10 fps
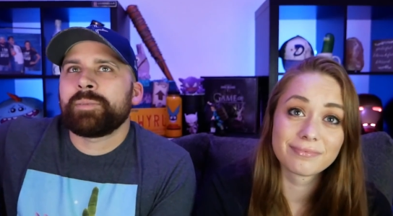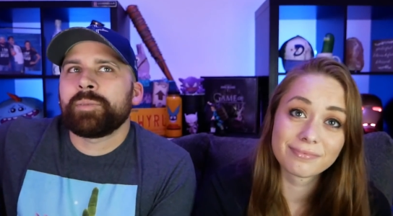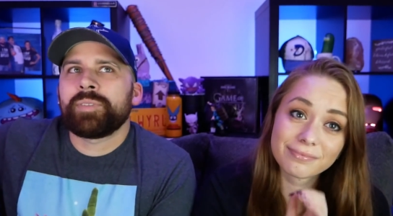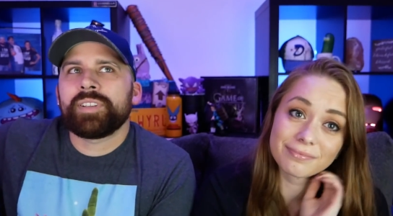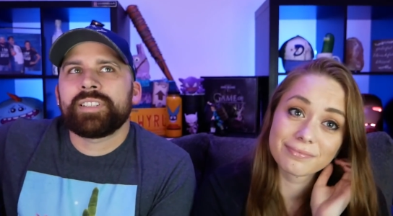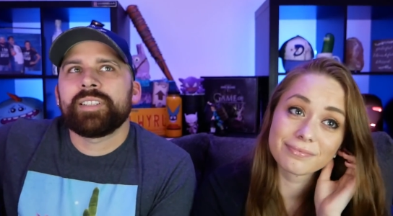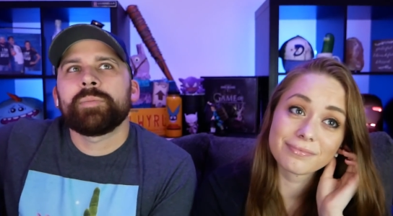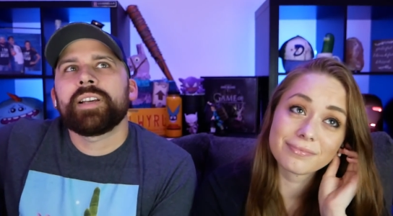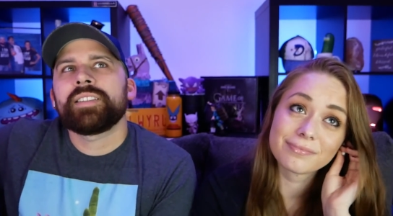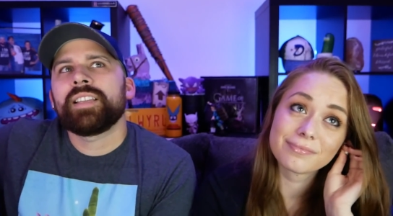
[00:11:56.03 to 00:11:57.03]
Speaker 1: I'm conflicted
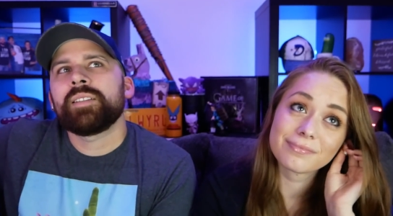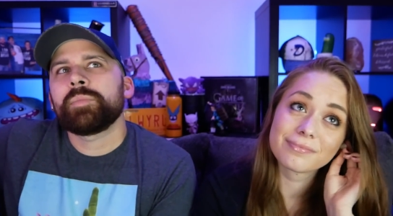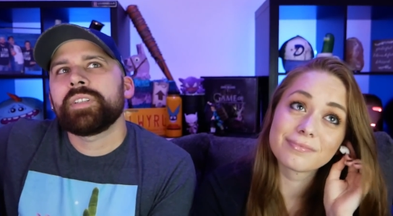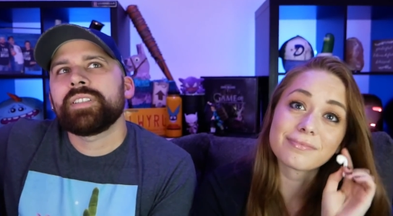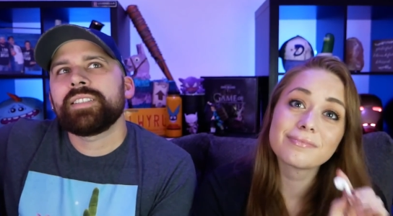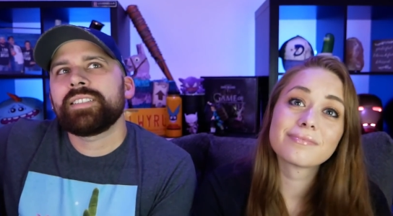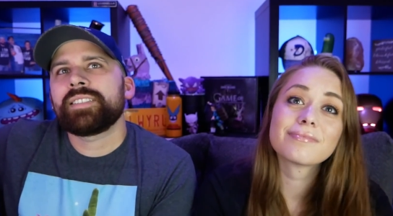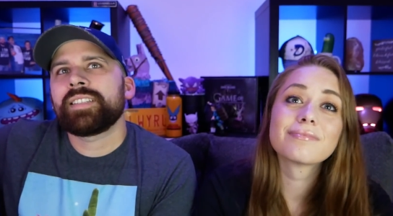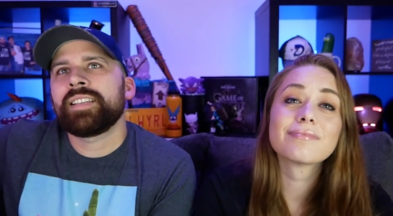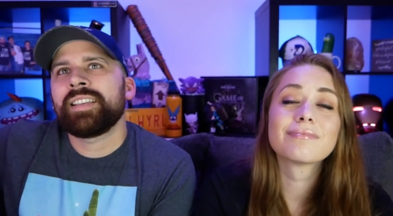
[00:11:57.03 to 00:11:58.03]
about that, but at
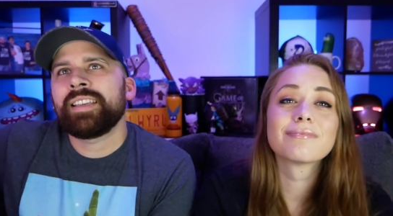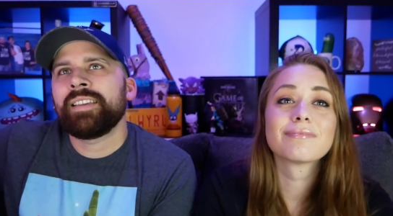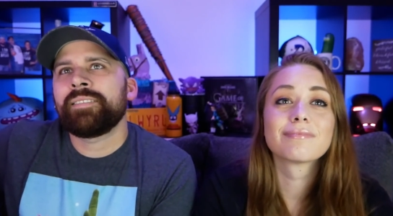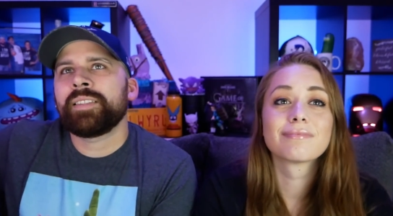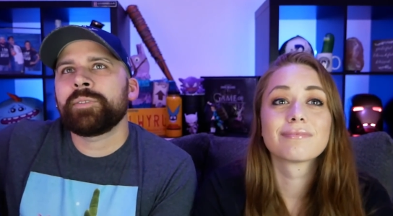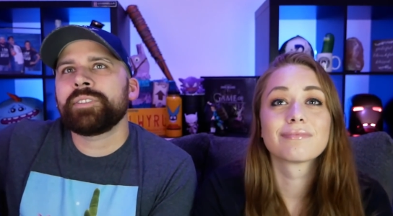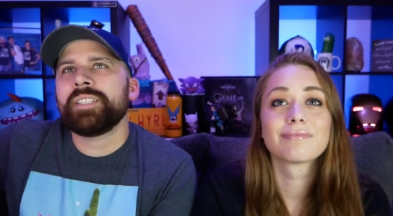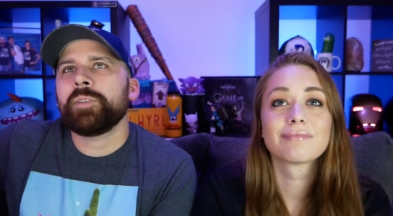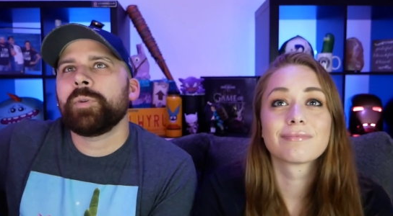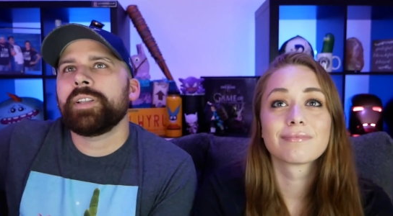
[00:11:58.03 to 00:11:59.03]
least if there was
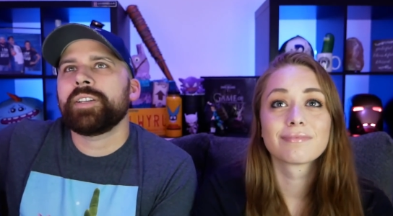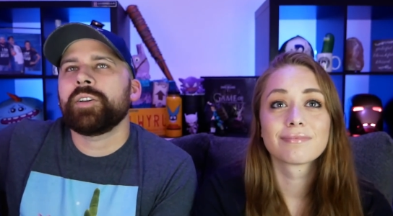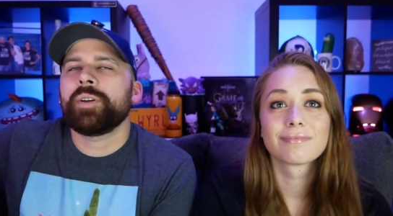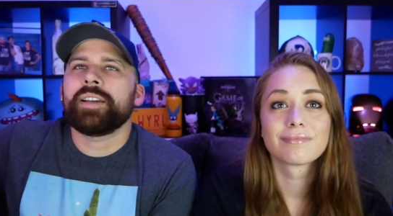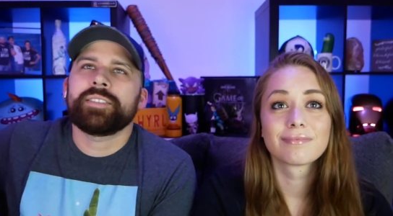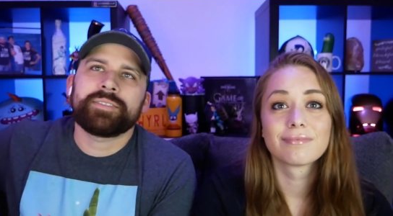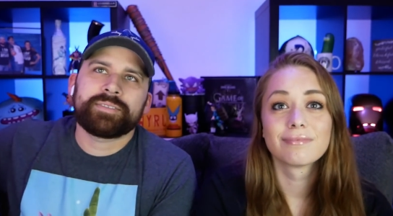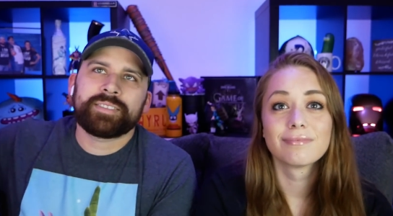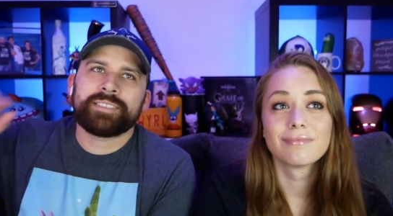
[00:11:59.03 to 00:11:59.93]
any way to go out,